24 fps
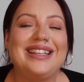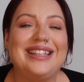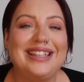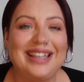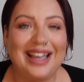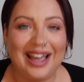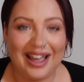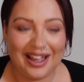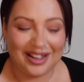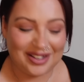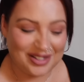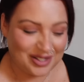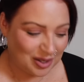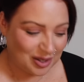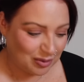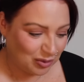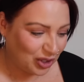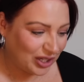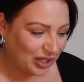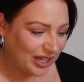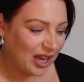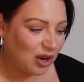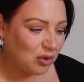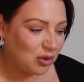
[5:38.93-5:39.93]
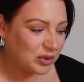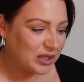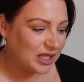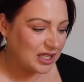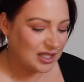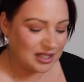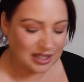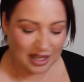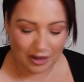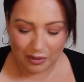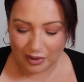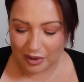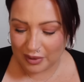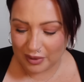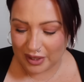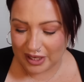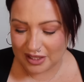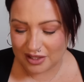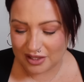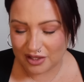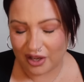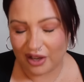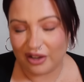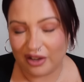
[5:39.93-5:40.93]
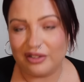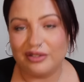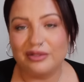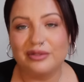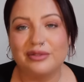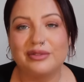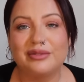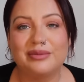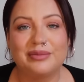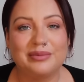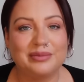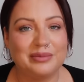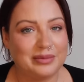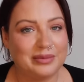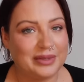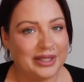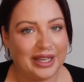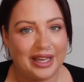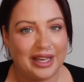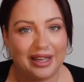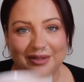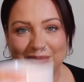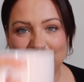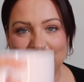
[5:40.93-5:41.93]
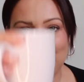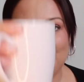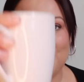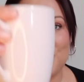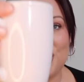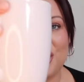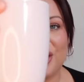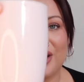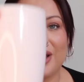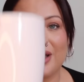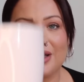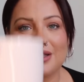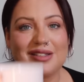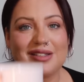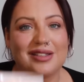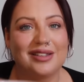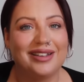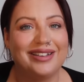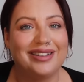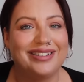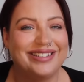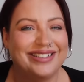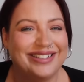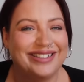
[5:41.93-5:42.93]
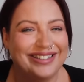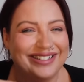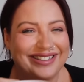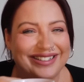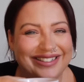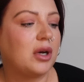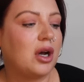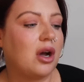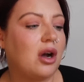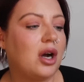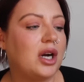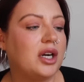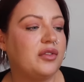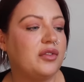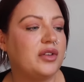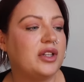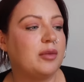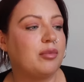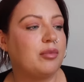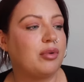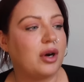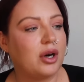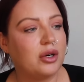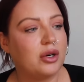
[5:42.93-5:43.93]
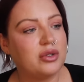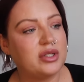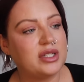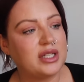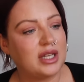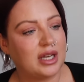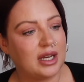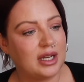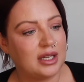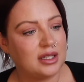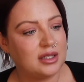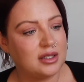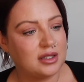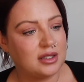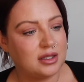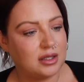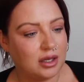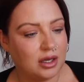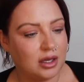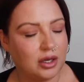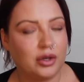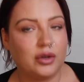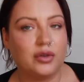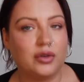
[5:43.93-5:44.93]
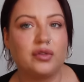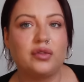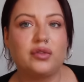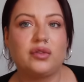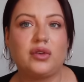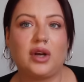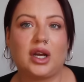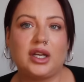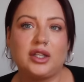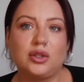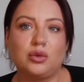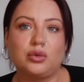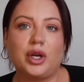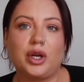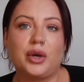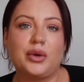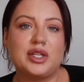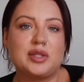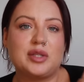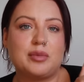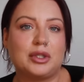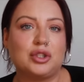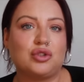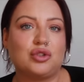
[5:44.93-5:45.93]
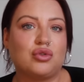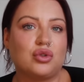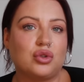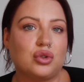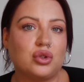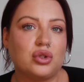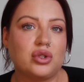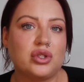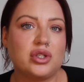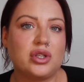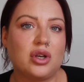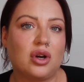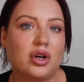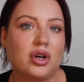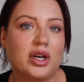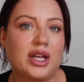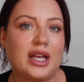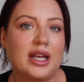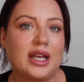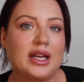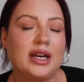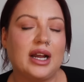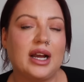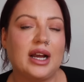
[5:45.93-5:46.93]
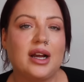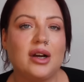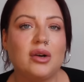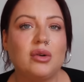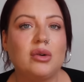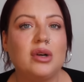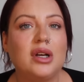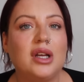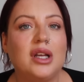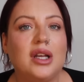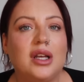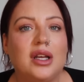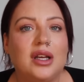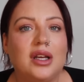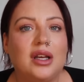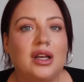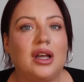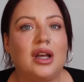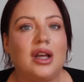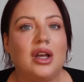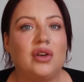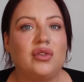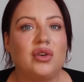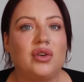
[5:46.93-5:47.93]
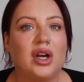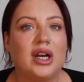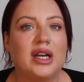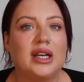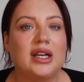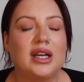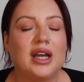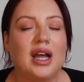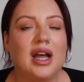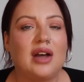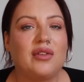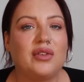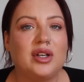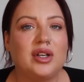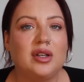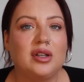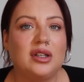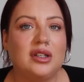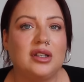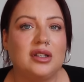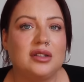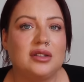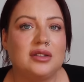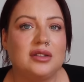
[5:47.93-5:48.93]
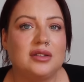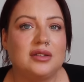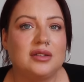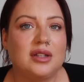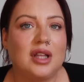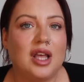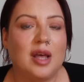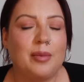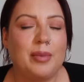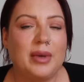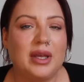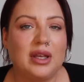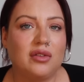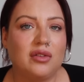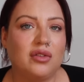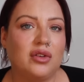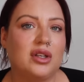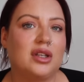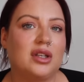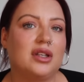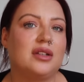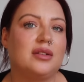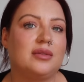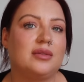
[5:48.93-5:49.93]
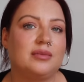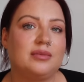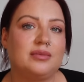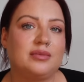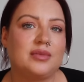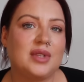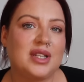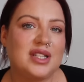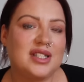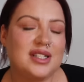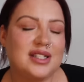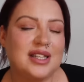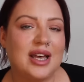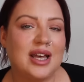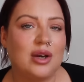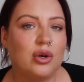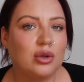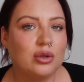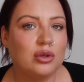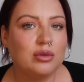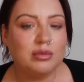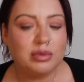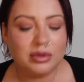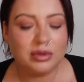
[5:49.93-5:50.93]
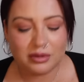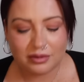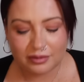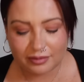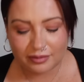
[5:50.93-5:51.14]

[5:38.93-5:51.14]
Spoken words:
Yes, I'm going to get on with this now anyway. So yeah, cheers. Kind of in the process of, like, you'll notice my drawers aren't here now, of like having a bit of a set up,